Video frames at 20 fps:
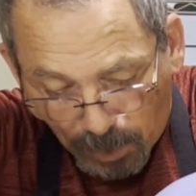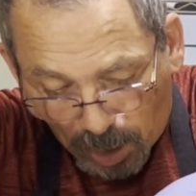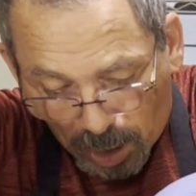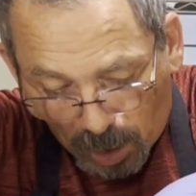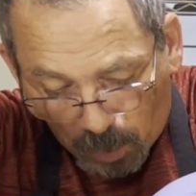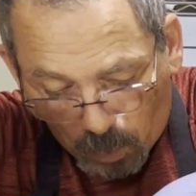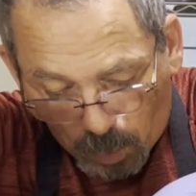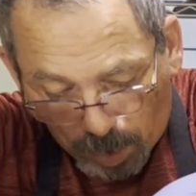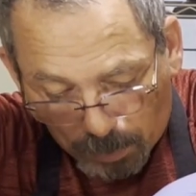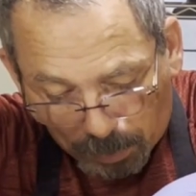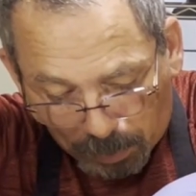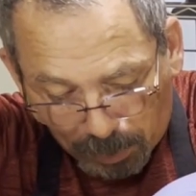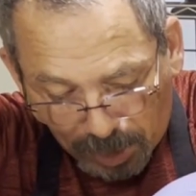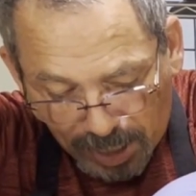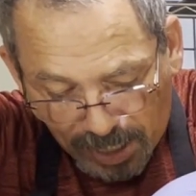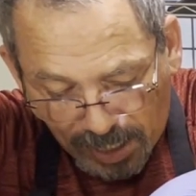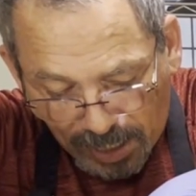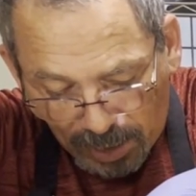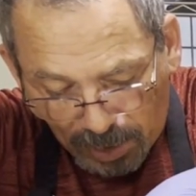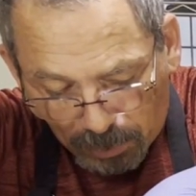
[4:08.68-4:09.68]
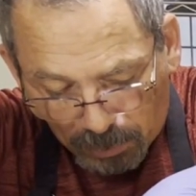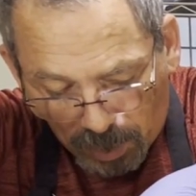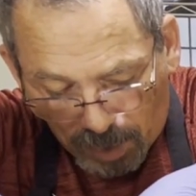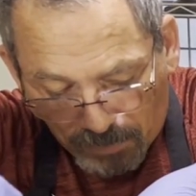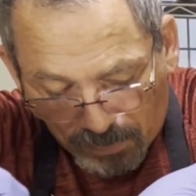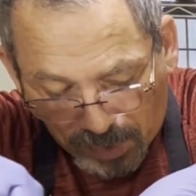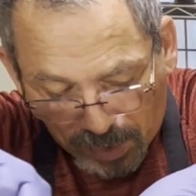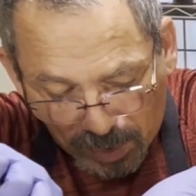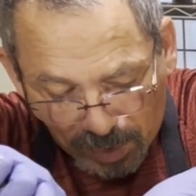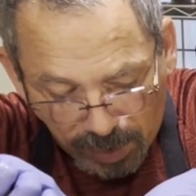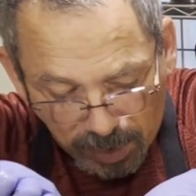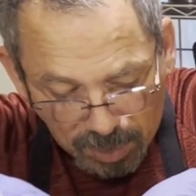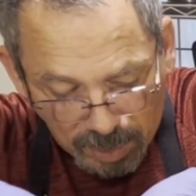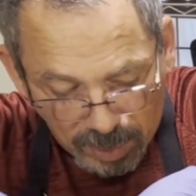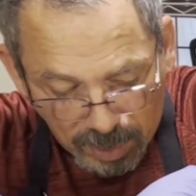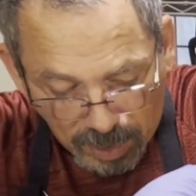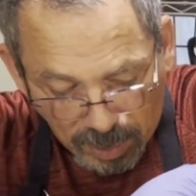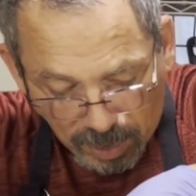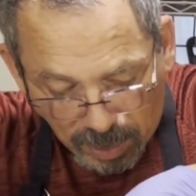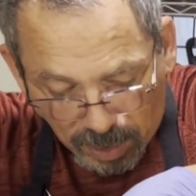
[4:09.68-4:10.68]
you're going to want to preheat your oven
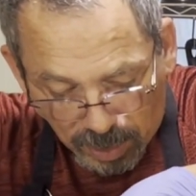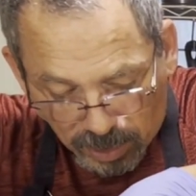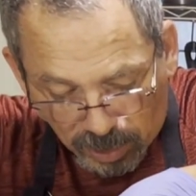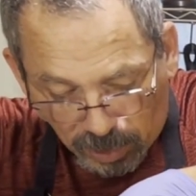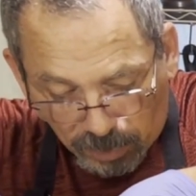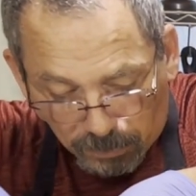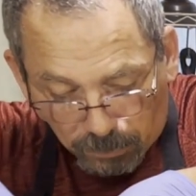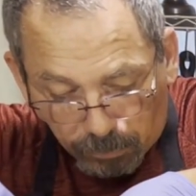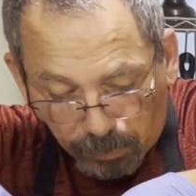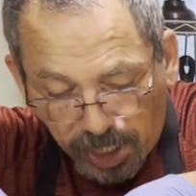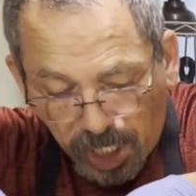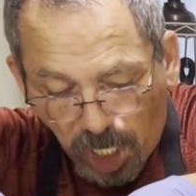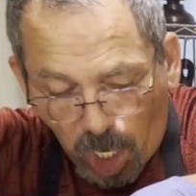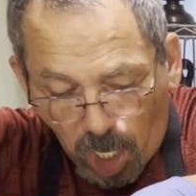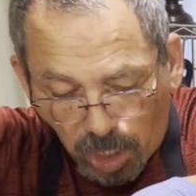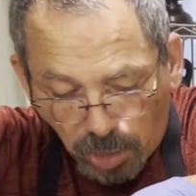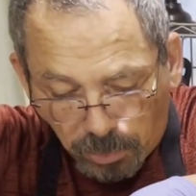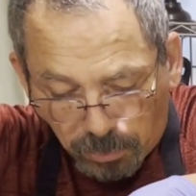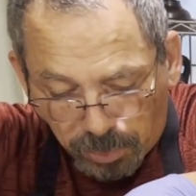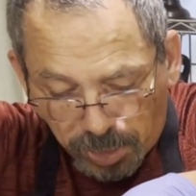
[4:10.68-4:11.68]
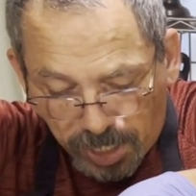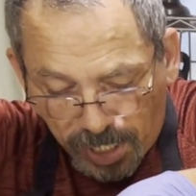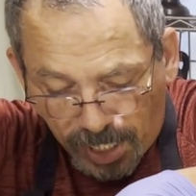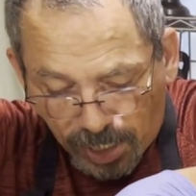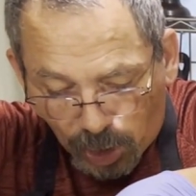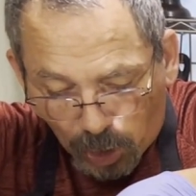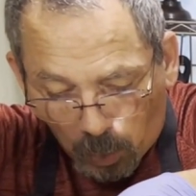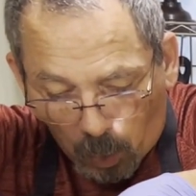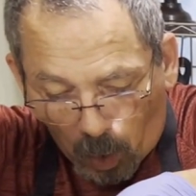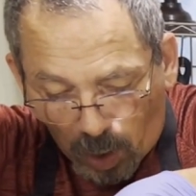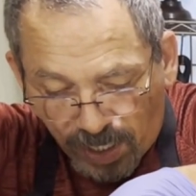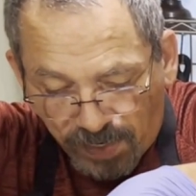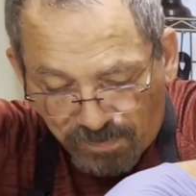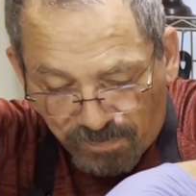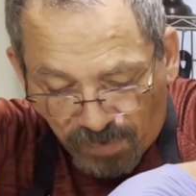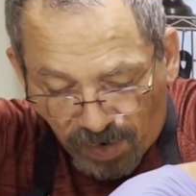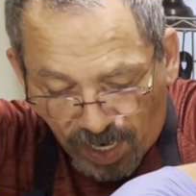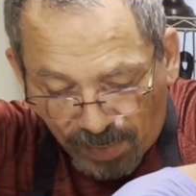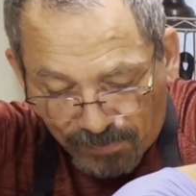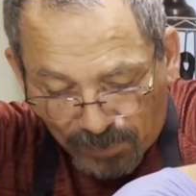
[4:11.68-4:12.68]
to
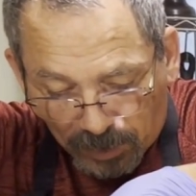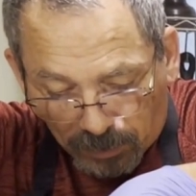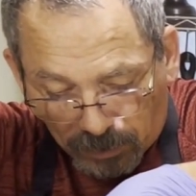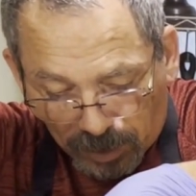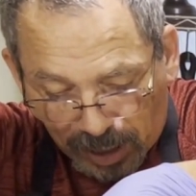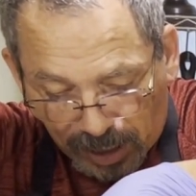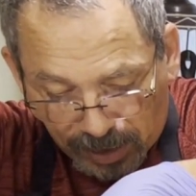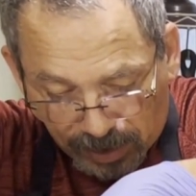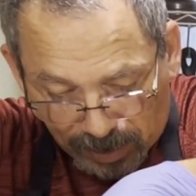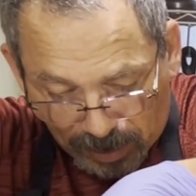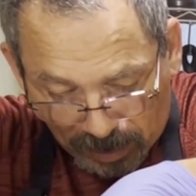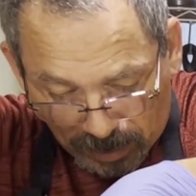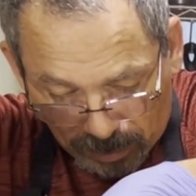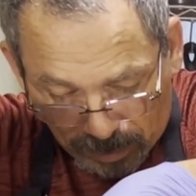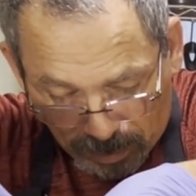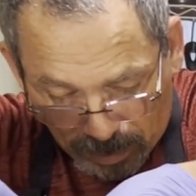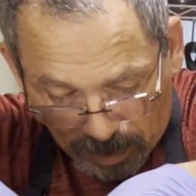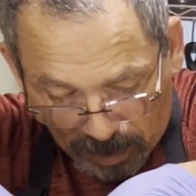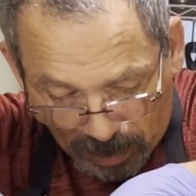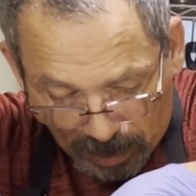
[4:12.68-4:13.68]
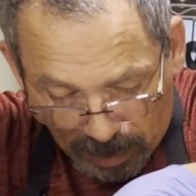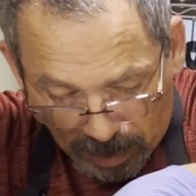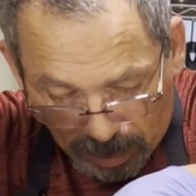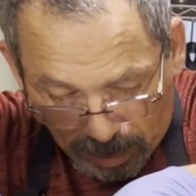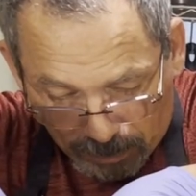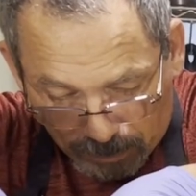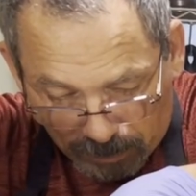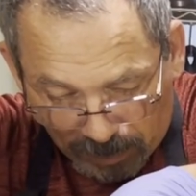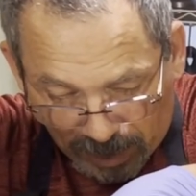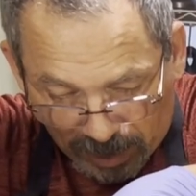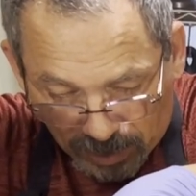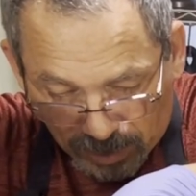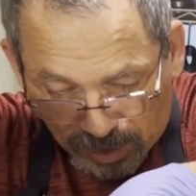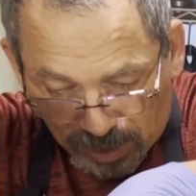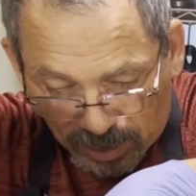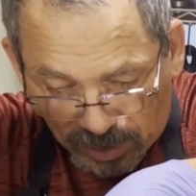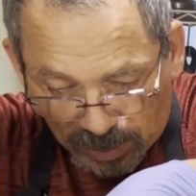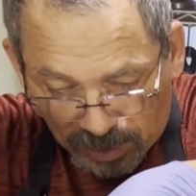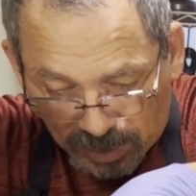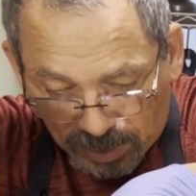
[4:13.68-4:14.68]
325 degrees because
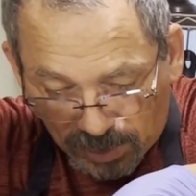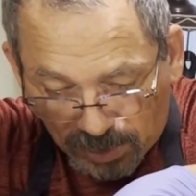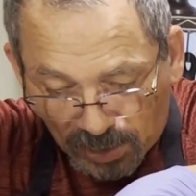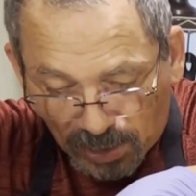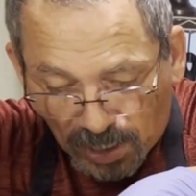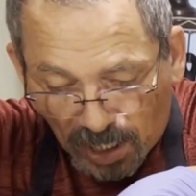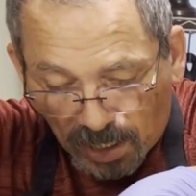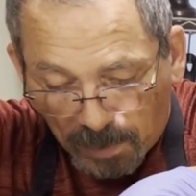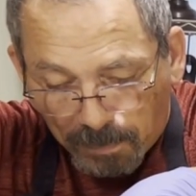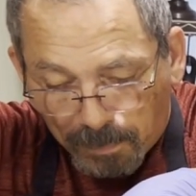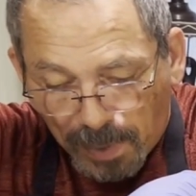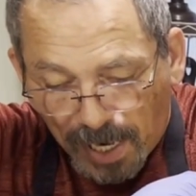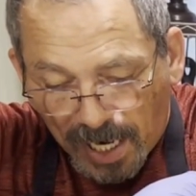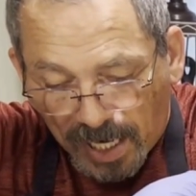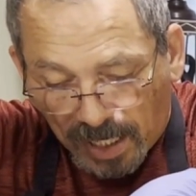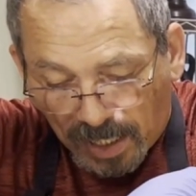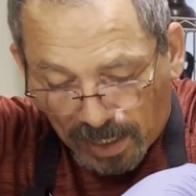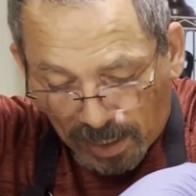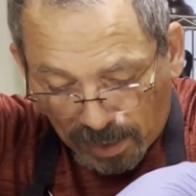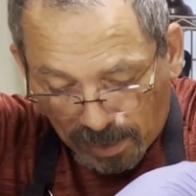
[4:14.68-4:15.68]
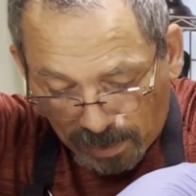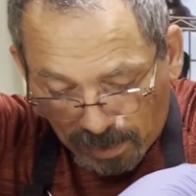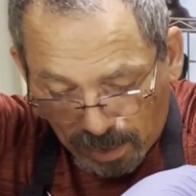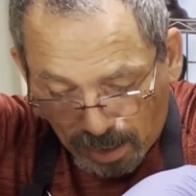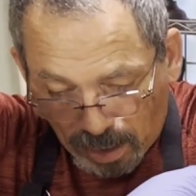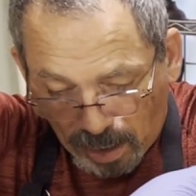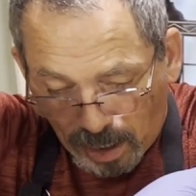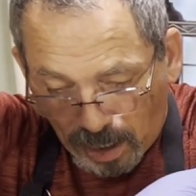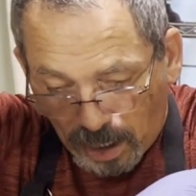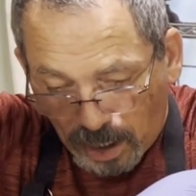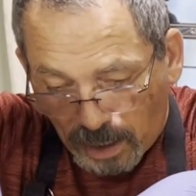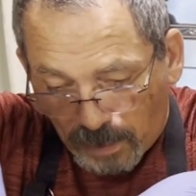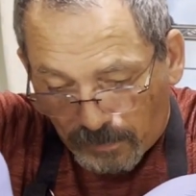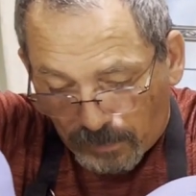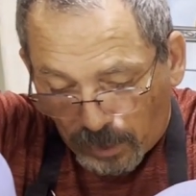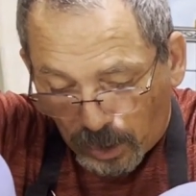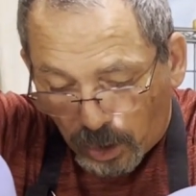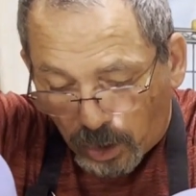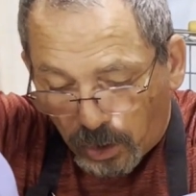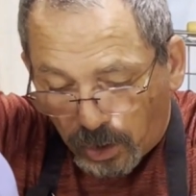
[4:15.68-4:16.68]
this is going to bake
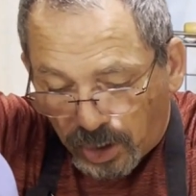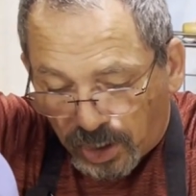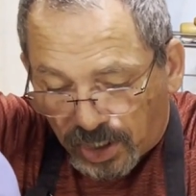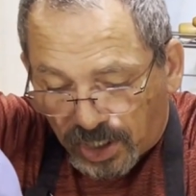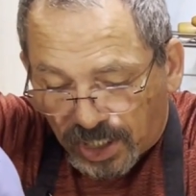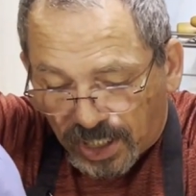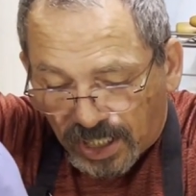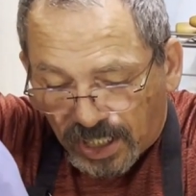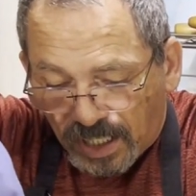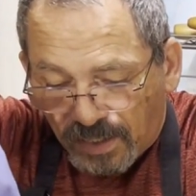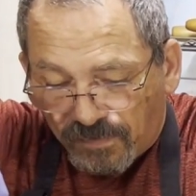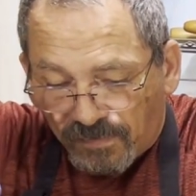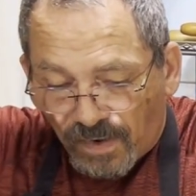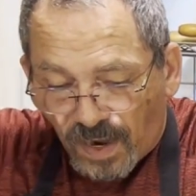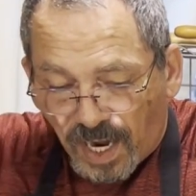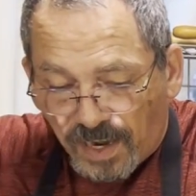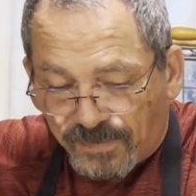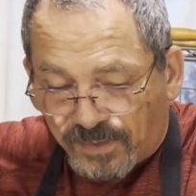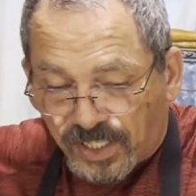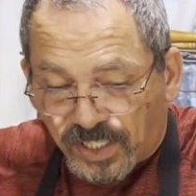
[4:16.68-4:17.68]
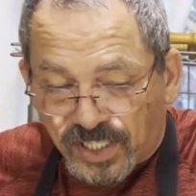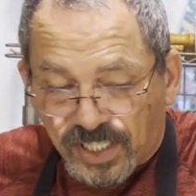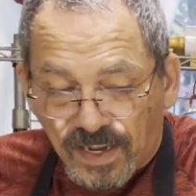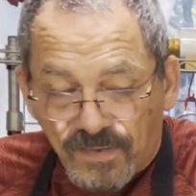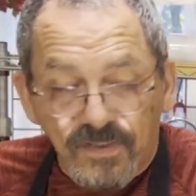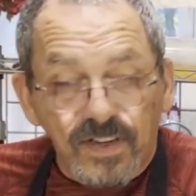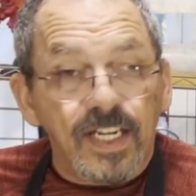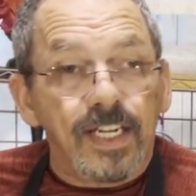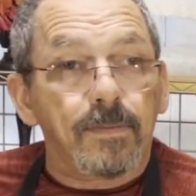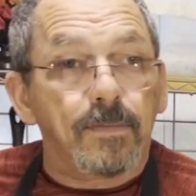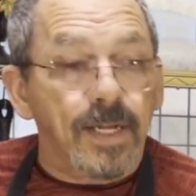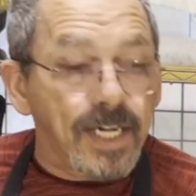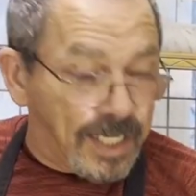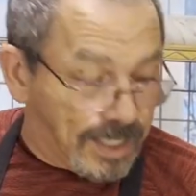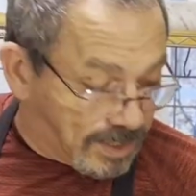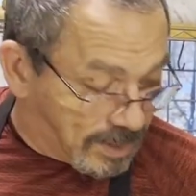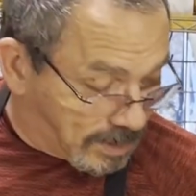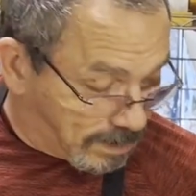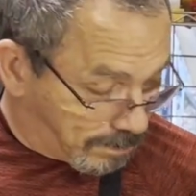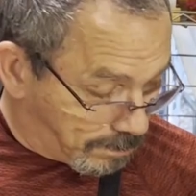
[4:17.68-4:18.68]
for a good 65 to 70
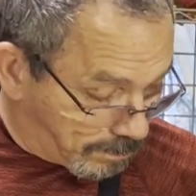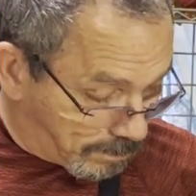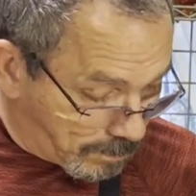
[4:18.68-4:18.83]
minutes